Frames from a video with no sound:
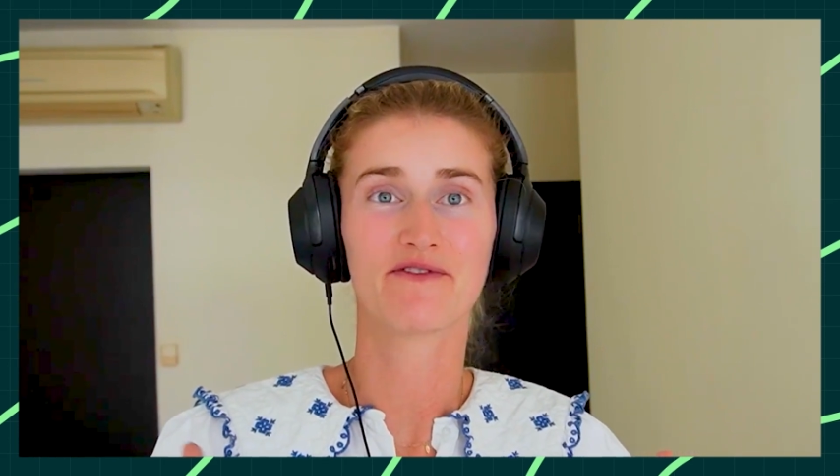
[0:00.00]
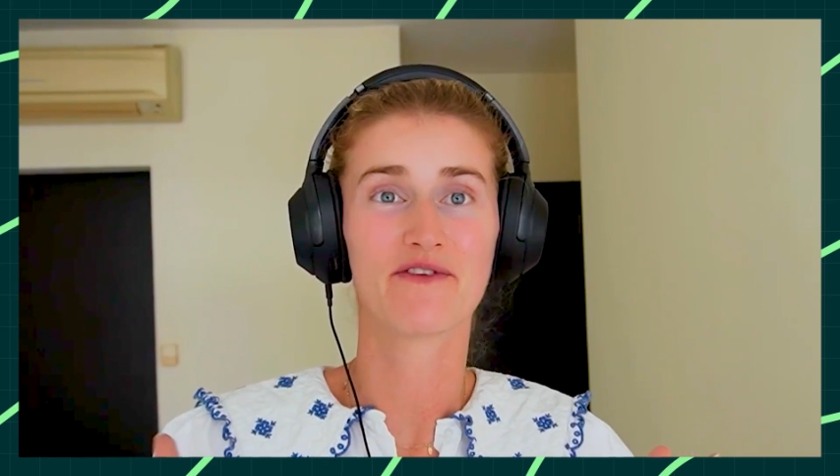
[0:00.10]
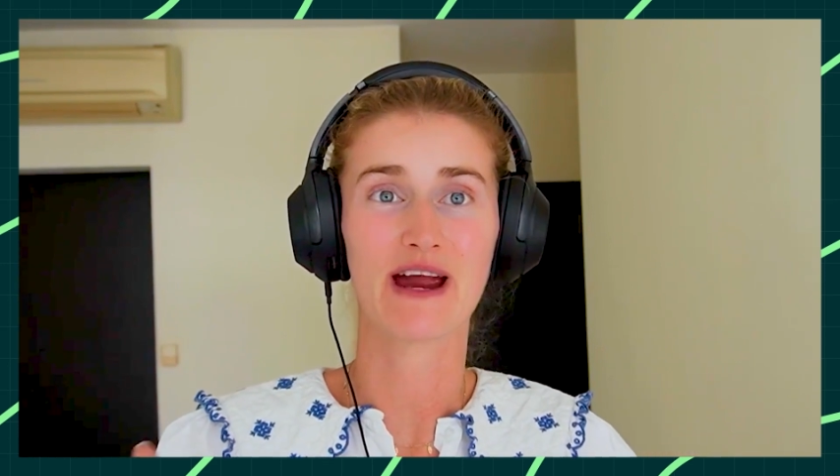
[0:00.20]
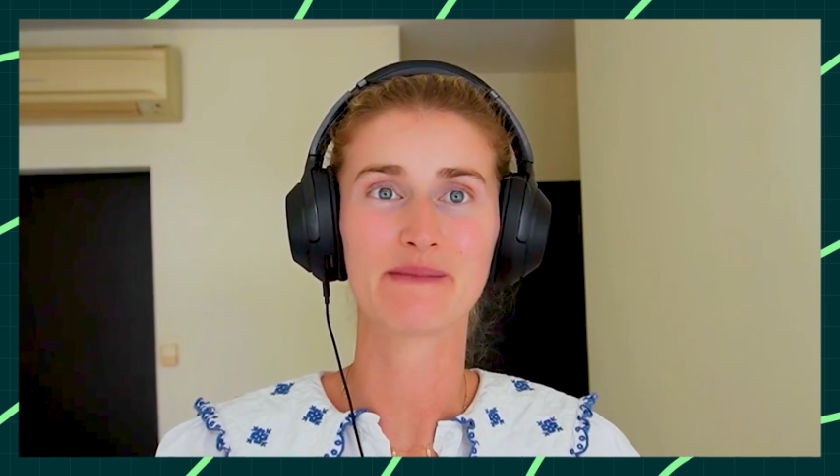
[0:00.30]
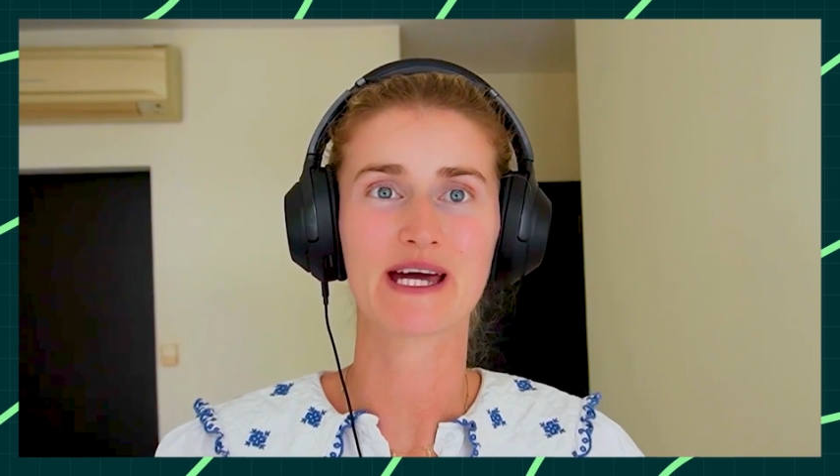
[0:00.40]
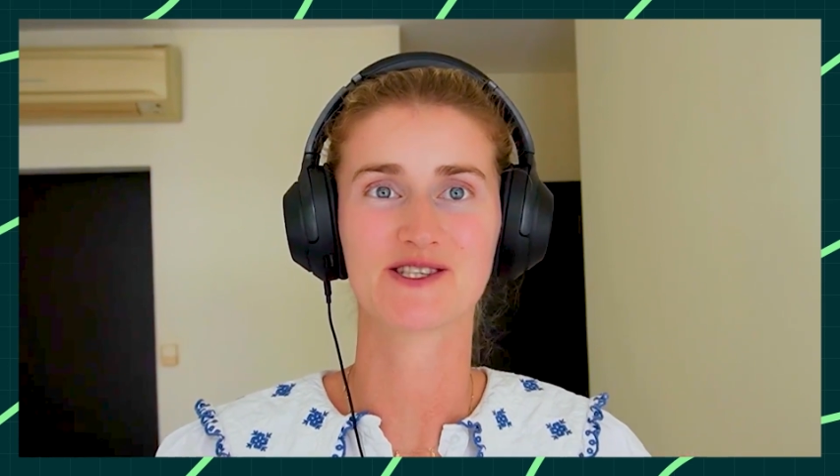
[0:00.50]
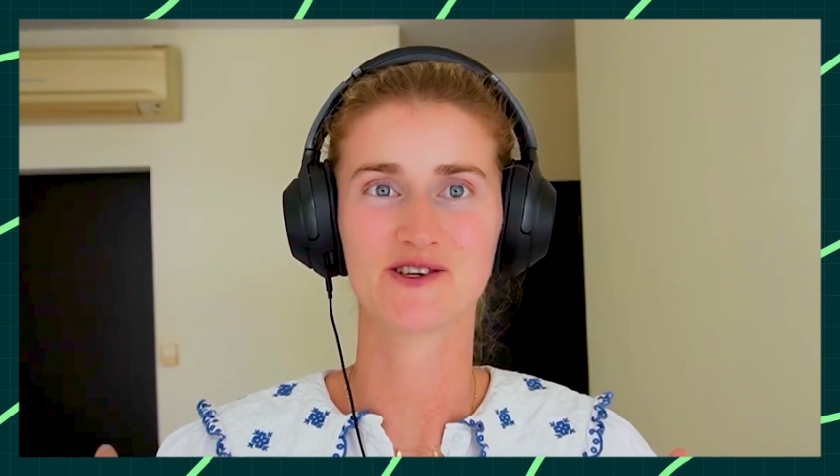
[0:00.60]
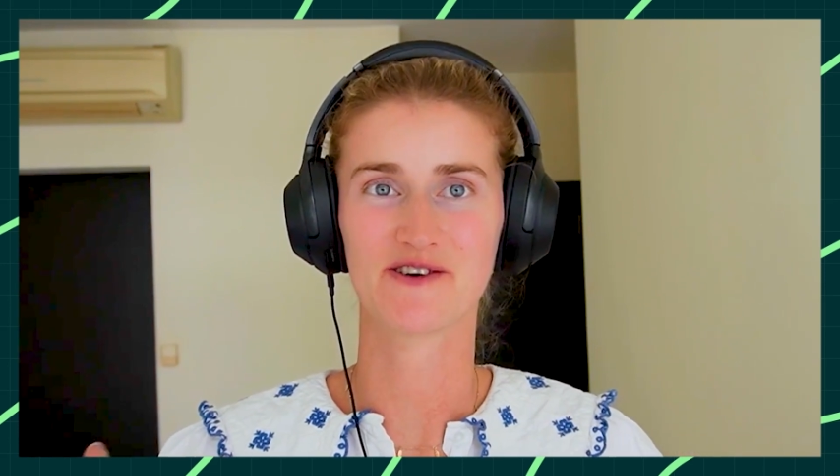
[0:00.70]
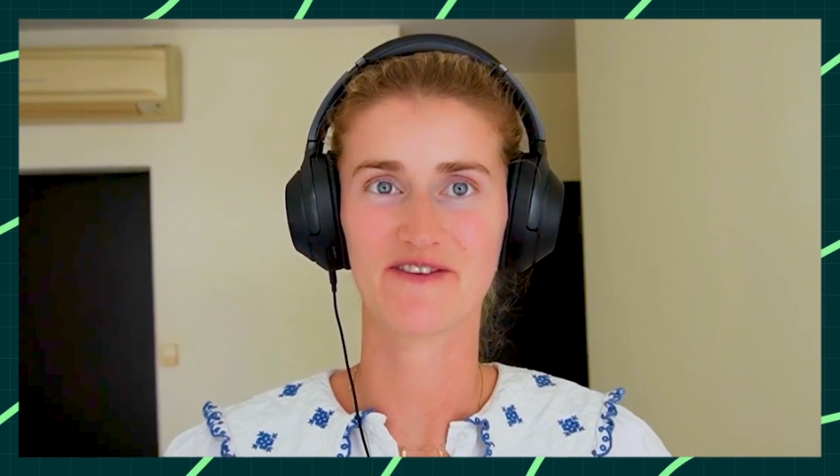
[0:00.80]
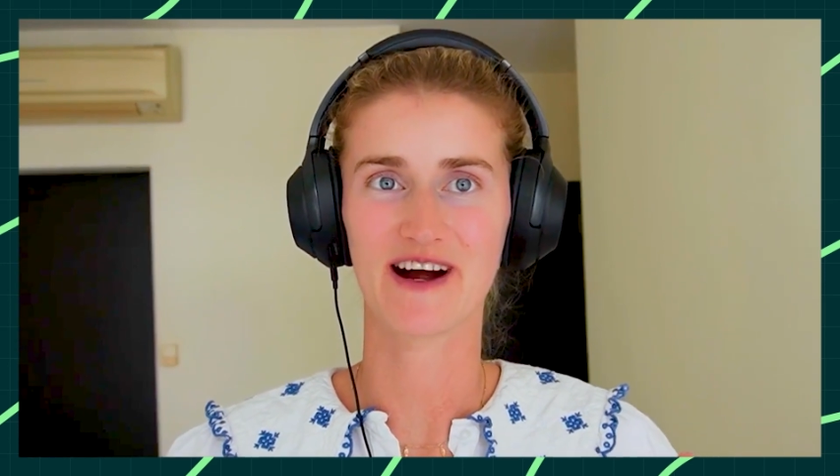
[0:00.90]
framing it
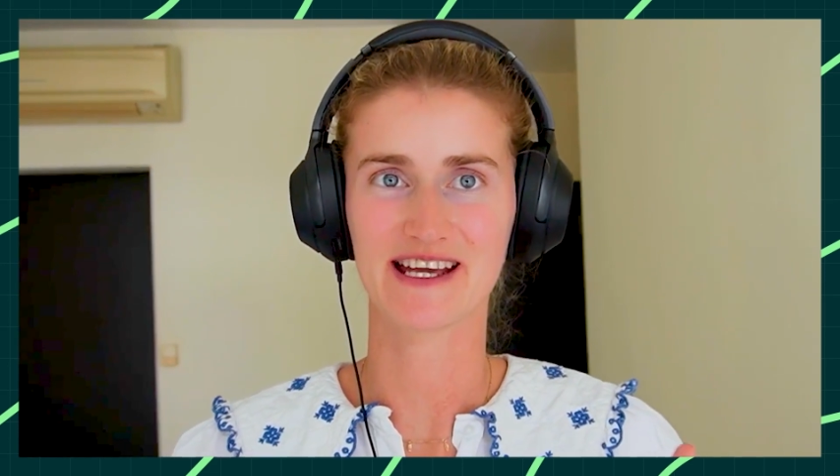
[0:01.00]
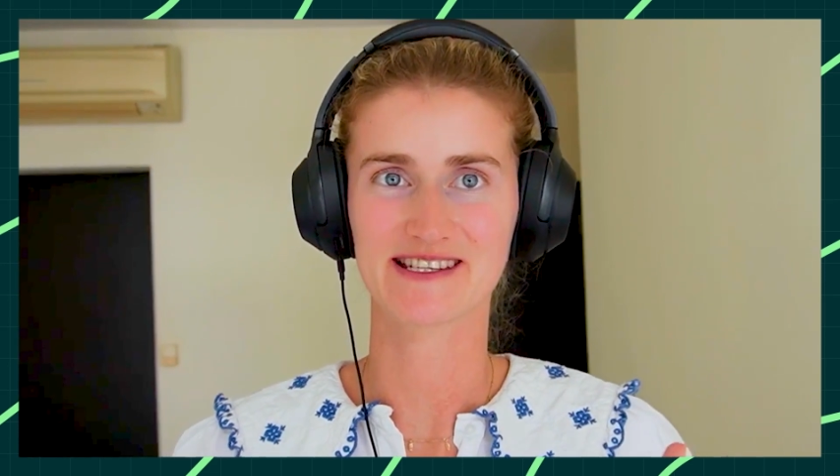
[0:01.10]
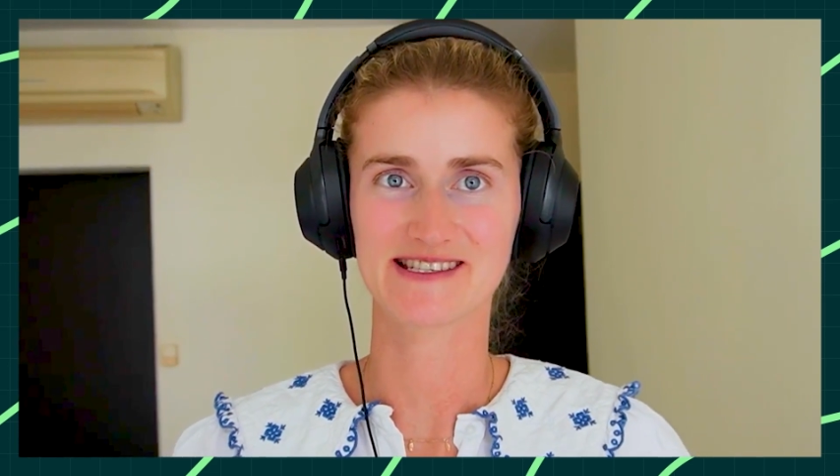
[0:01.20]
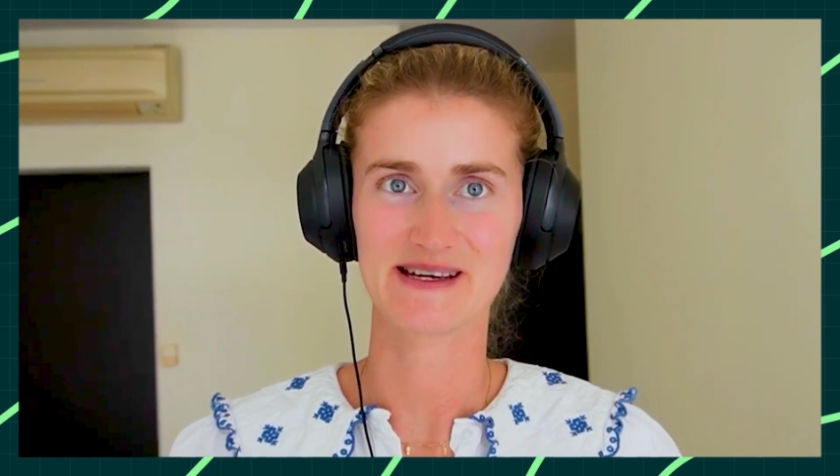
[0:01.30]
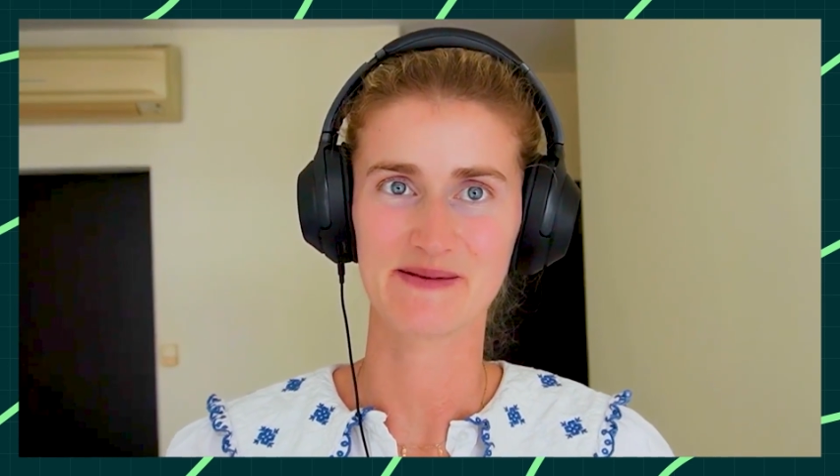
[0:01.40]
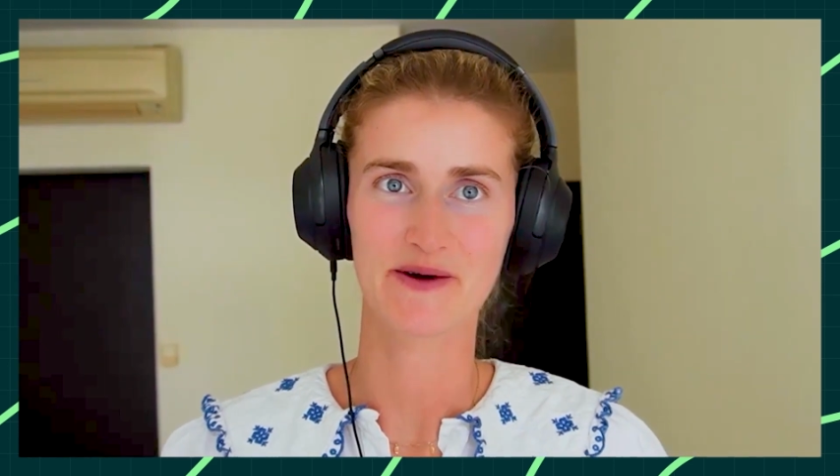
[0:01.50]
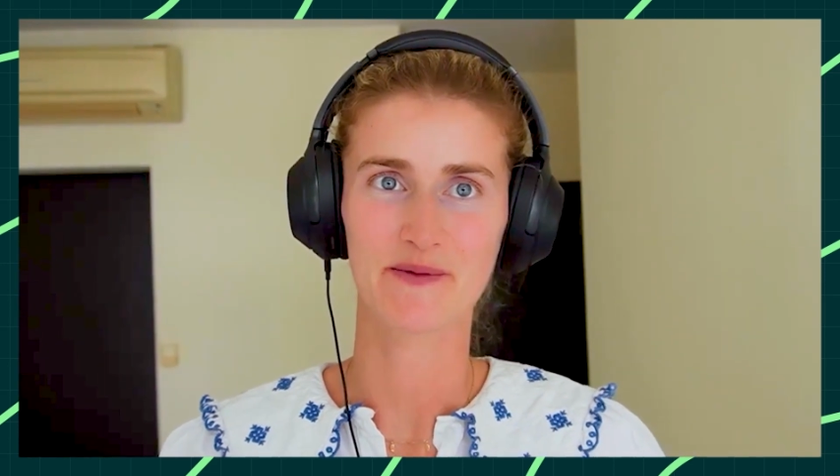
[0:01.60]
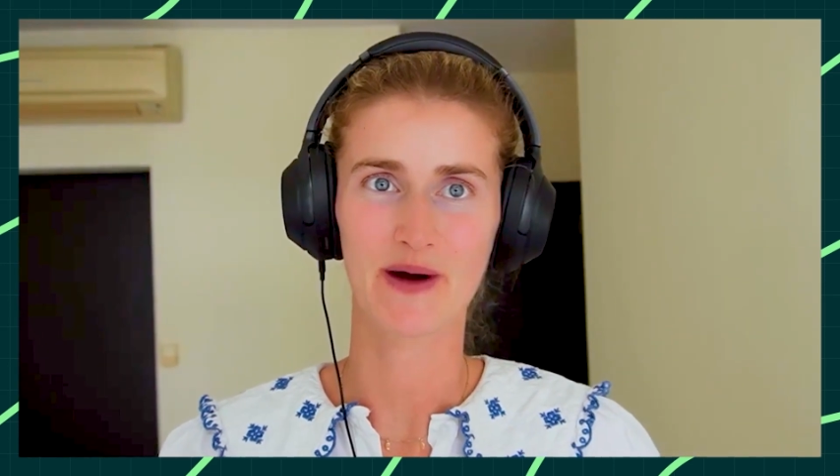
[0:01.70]
to your finance team in a